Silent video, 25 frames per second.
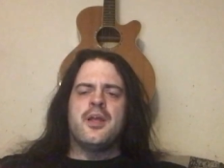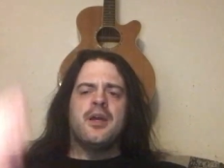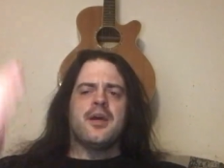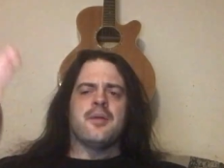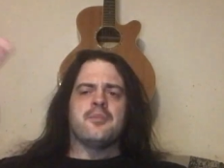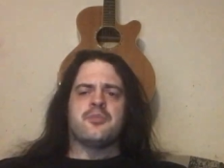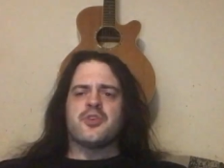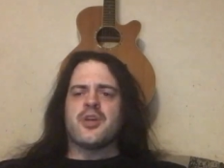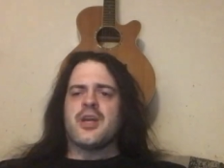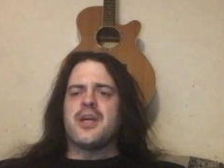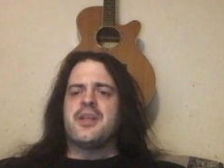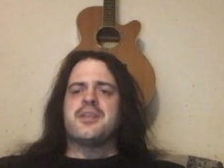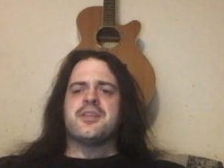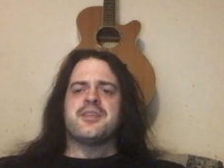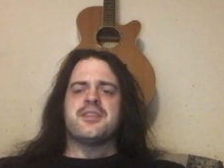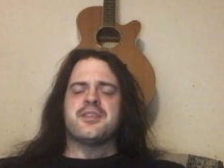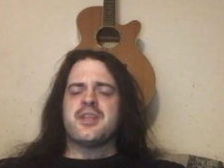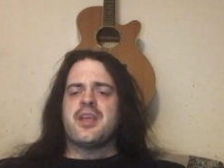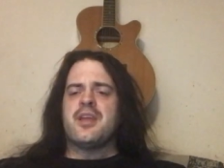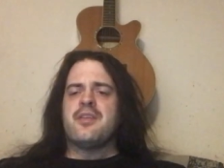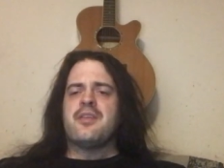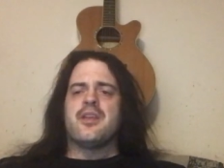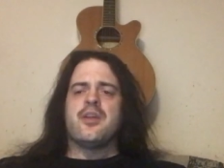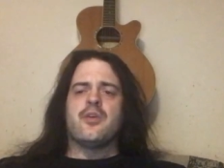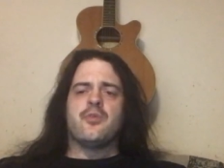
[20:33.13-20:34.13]
I'm trying to
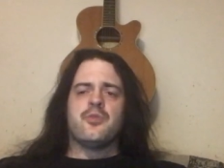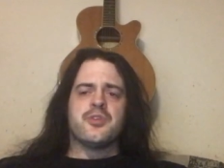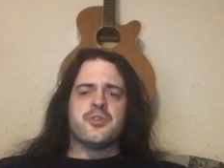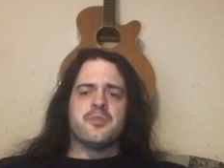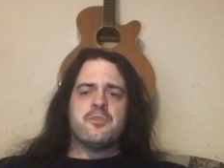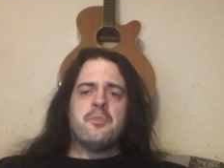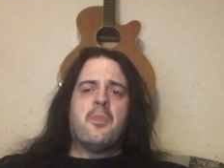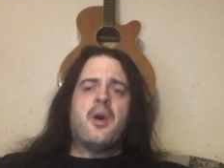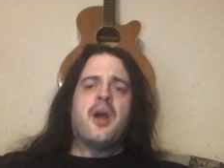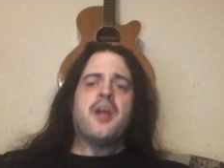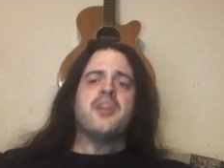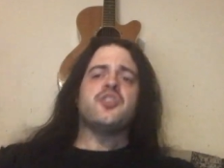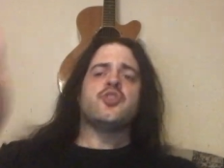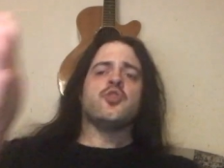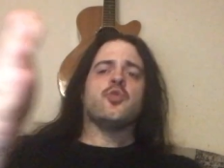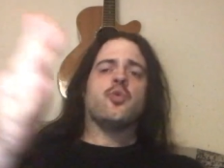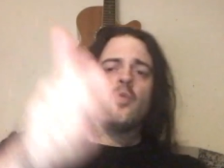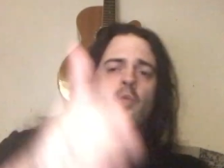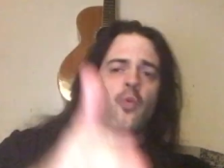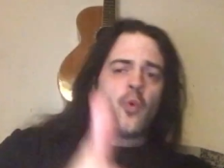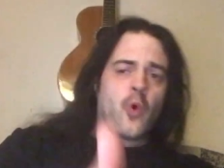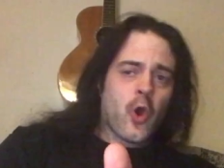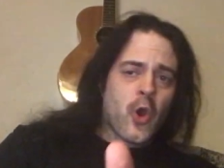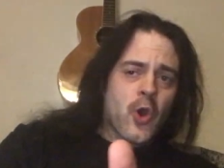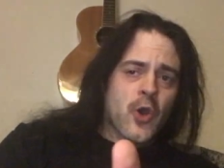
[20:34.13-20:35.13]
say that it was much
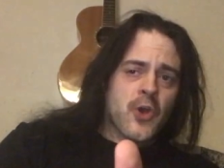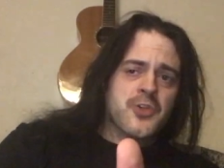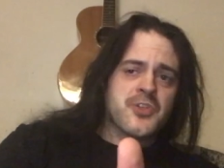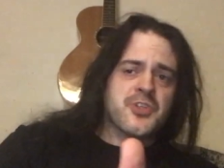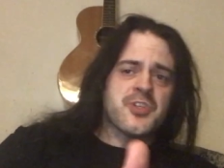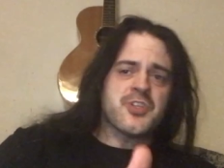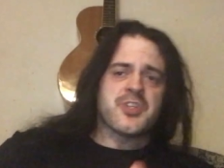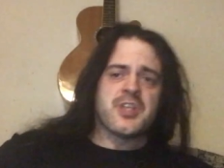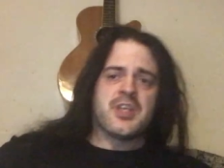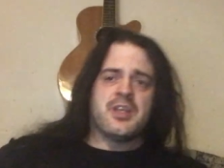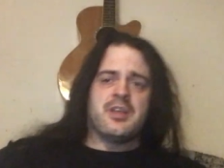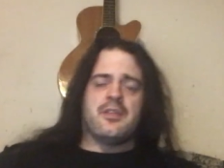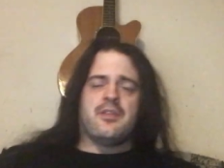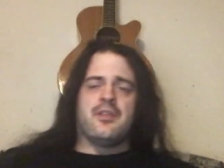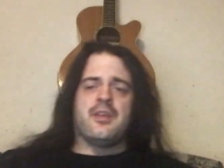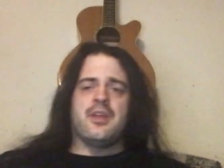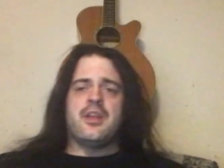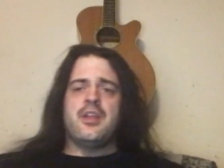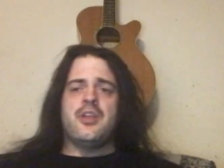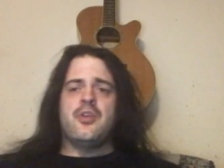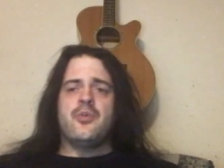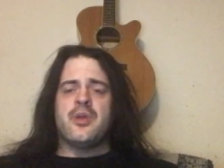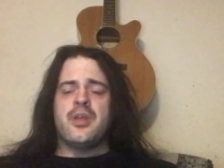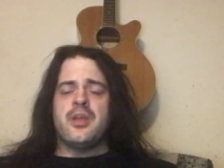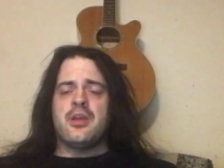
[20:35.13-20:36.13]
worse
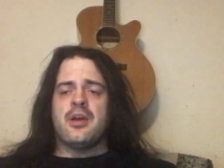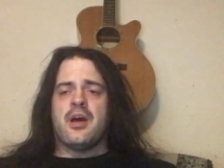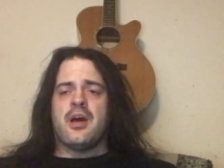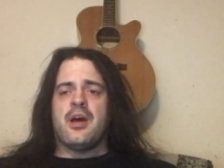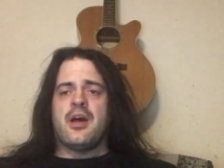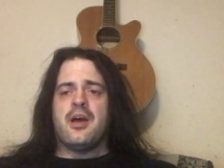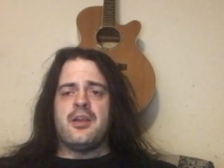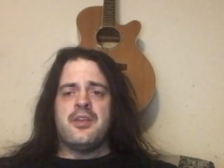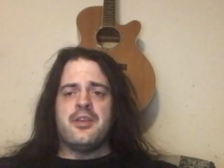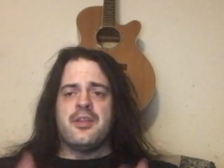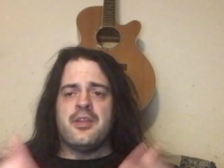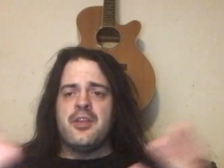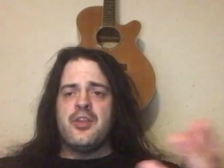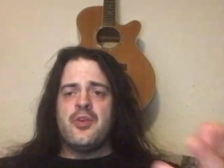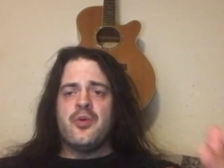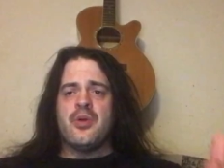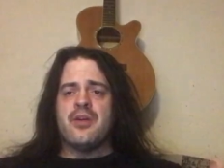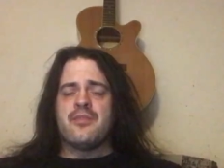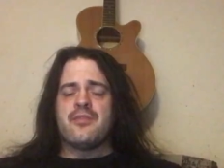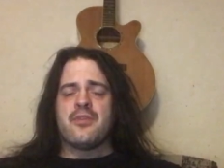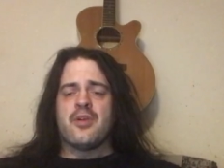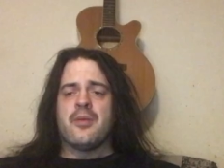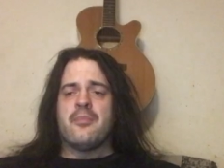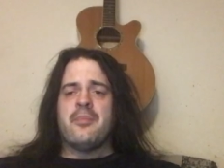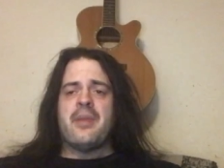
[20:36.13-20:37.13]
than you uh, than you
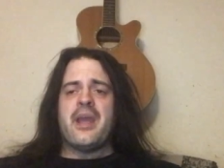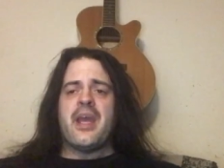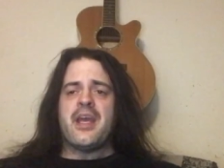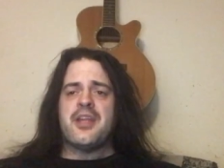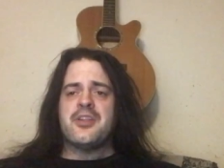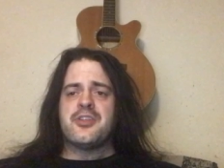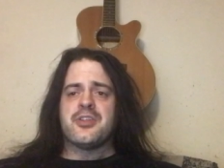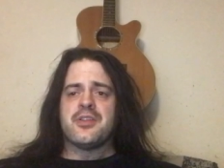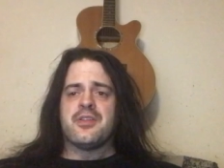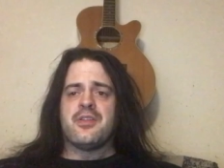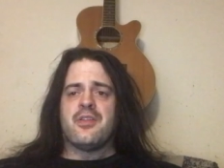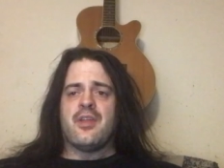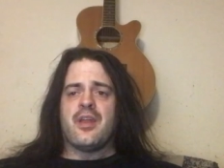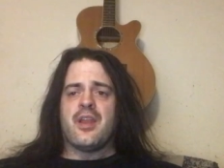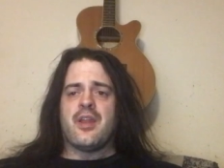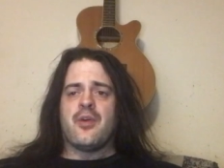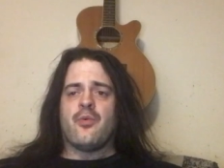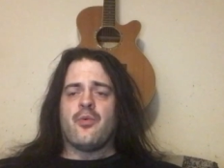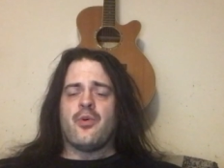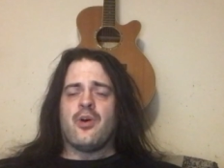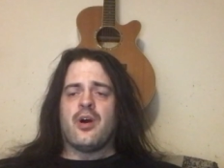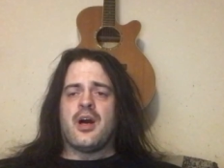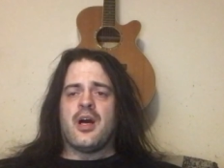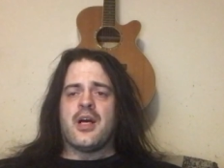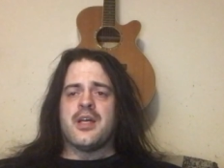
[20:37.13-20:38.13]
ever imagined that it
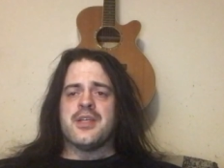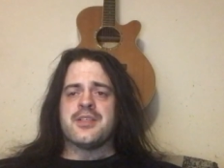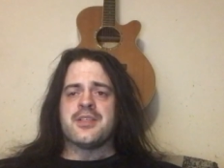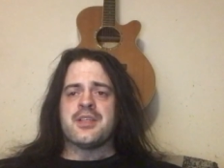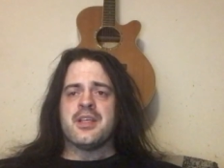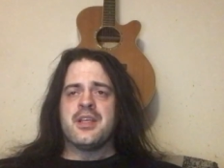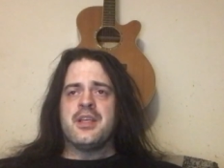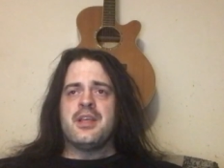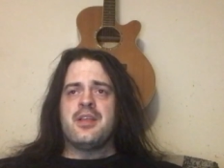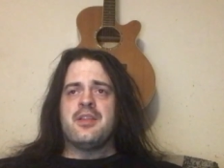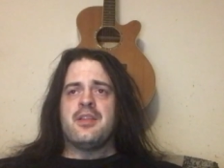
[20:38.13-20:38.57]
was.